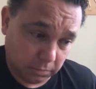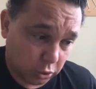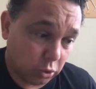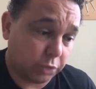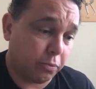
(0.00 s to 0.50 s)

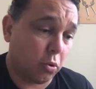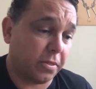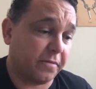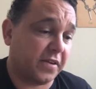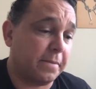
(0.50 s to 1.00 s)
George poured
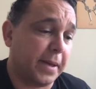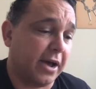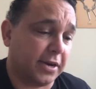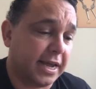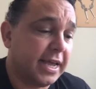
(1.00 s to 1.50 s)
the flea
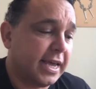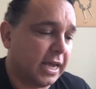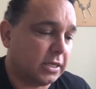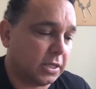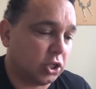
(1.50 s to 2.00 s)
powder
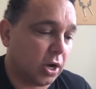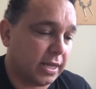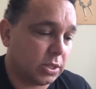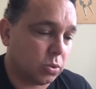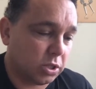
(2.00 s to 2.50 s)
into the
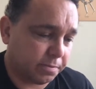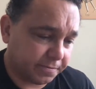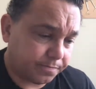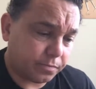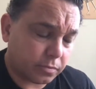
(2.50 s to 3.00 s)
giant saucepan.